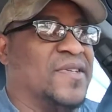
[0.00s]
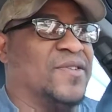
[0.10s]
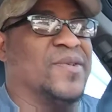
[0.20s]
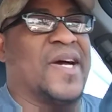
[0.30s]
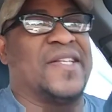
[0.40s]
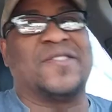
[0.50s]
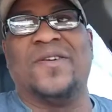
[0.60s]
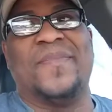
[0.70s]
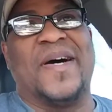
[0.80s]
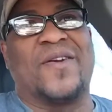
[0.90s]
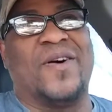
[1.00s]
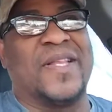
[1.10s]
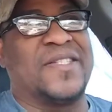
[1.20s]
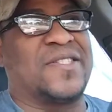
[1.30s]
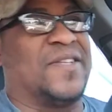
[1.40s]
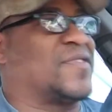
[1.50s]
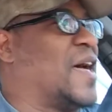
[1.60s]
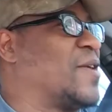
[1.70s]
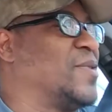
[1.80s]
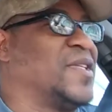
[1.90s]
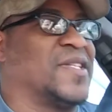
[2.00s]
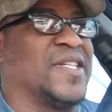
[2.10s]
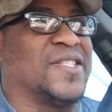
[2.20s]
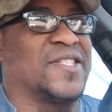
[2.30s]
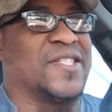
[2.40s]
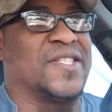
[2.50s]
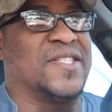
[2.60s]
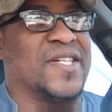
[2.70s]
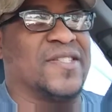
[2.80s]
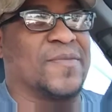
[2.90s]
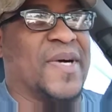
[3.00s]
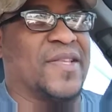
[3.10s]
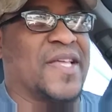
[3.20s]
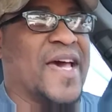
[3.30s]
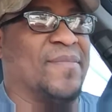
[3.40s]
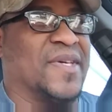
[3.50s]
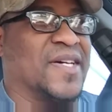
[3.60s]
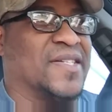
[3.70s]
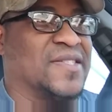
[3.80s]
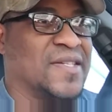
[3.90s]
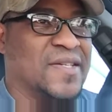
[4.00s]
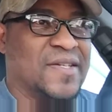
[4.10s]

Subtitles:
You guys know about all that stuff, so I don't need to get into the details about that because,